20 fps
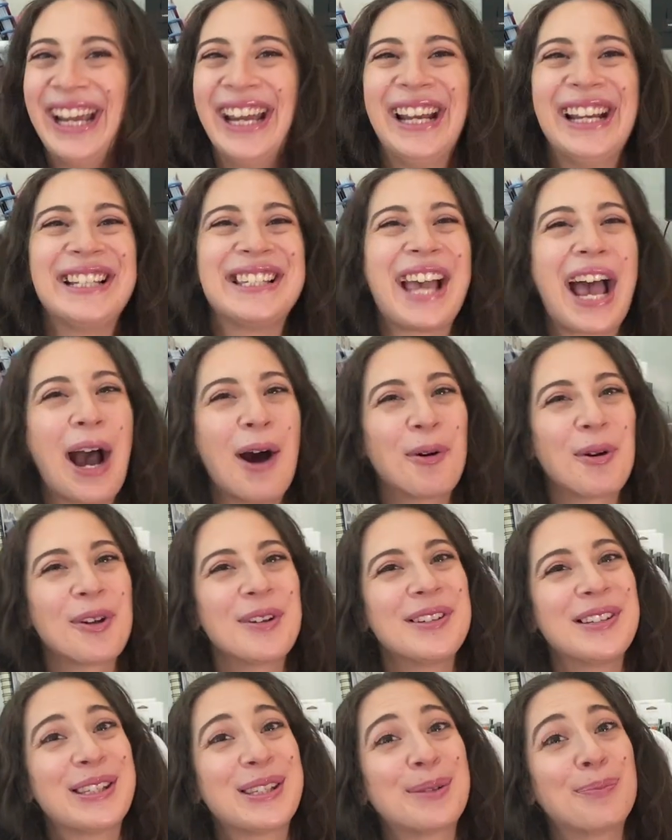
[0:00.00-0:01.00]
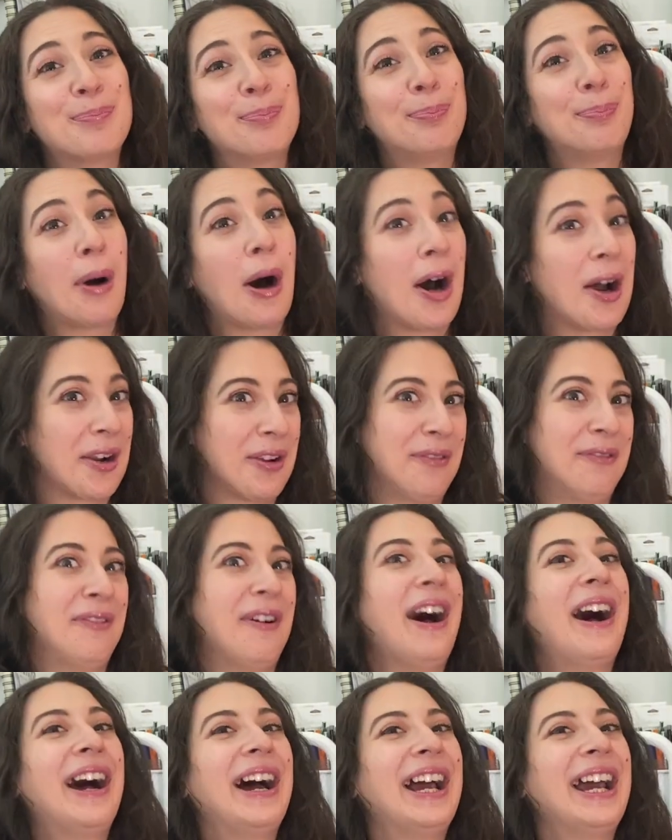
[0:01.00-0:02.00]
It's out on
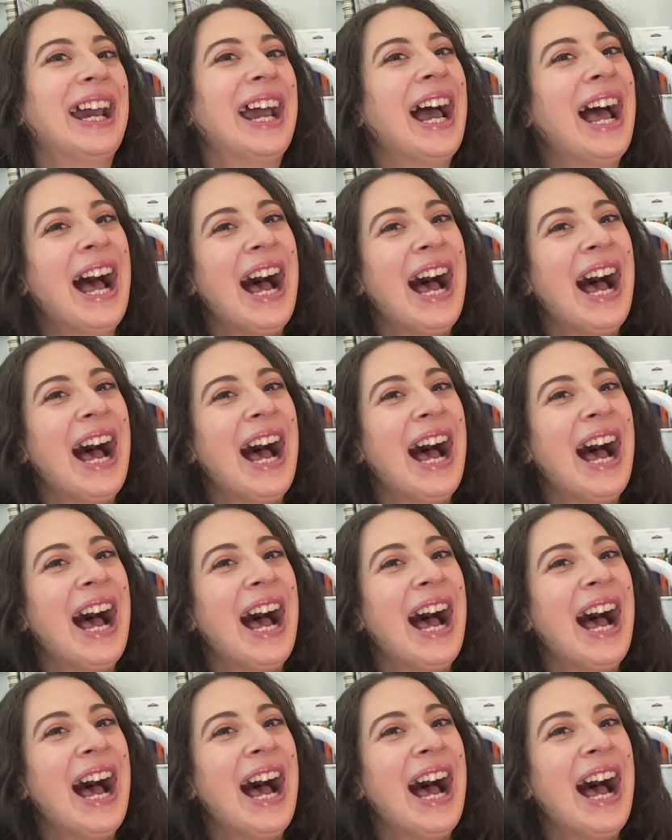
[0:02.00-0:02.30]
Spotify.